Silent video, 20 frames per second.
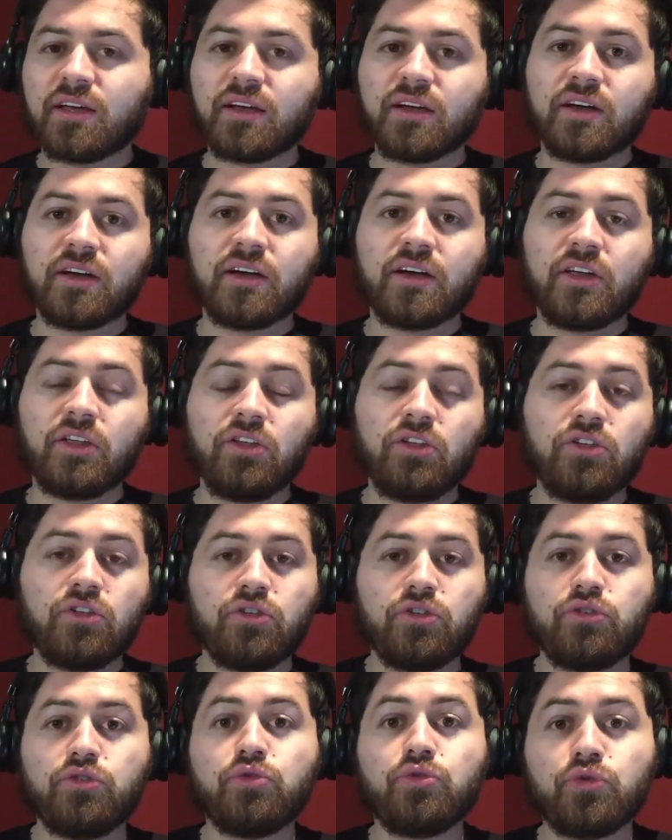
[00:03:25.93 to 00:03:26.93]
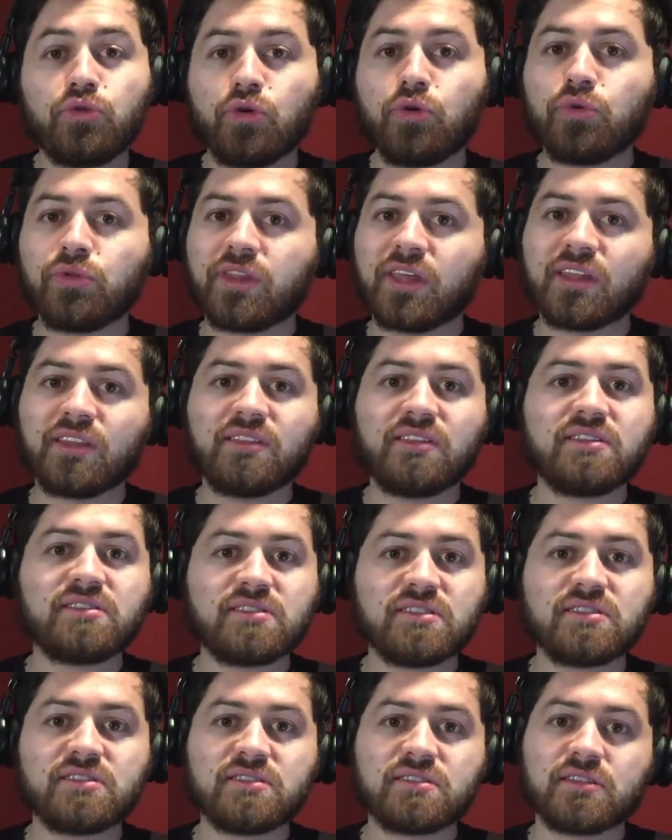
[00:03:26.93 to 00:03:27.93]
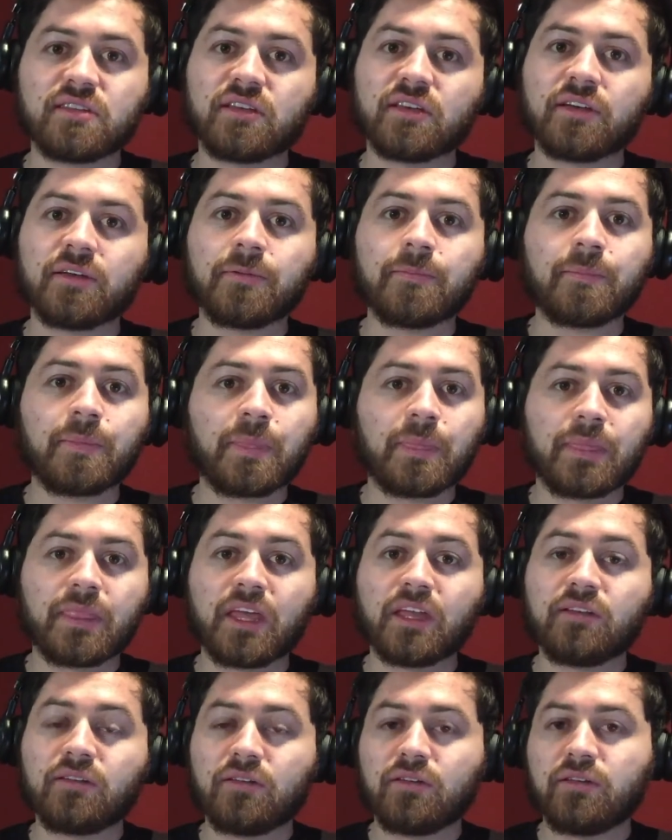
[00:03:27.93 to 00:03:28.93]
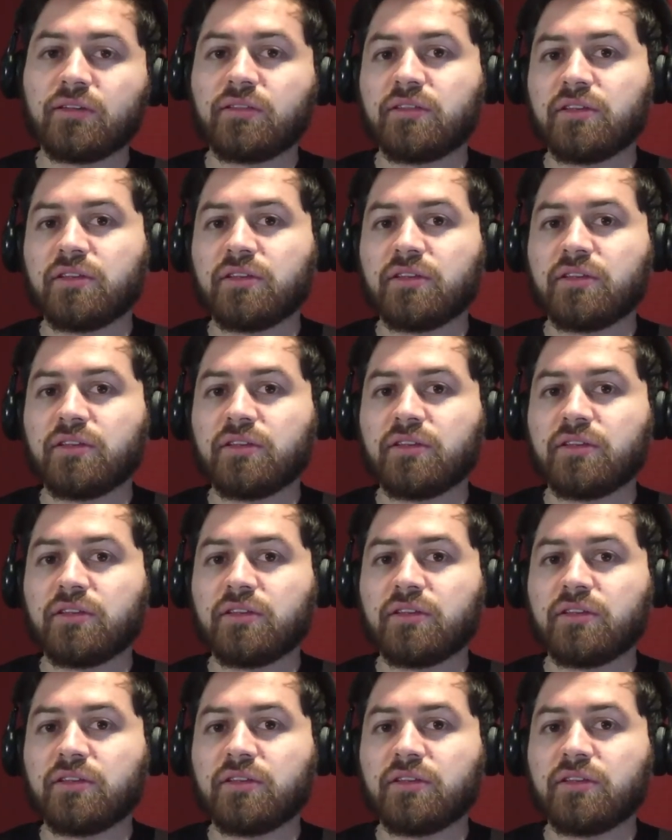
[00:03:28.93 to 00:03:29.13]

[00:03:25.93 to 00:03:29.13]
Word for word: uh, you know that this is um, that uh,